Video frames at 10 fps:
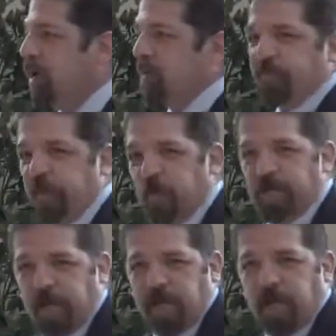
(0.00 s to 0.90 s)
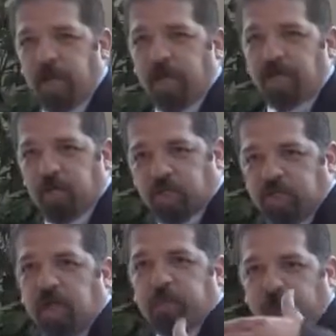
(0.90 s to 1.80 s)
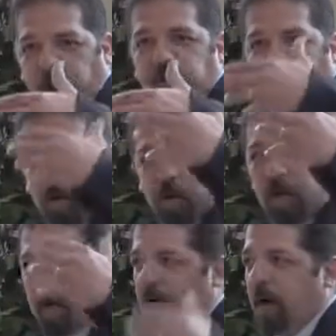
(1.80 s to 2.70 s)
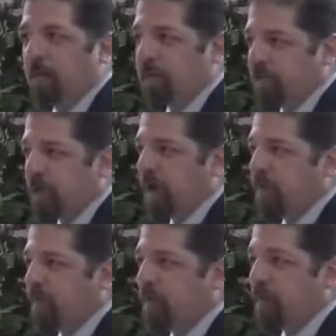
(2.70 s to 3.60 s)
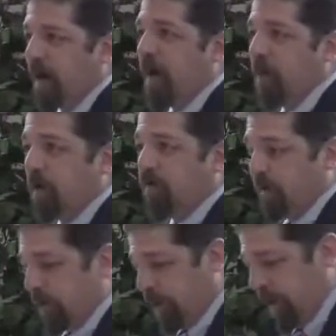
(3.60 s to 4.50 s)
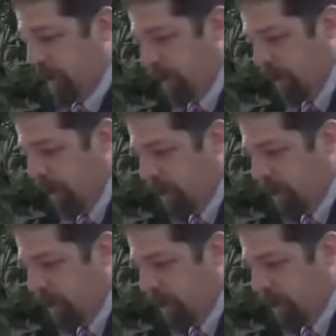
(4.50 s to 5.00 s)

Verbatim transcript: the full deity, the distinct personhood of the Son from the Father and his full deity?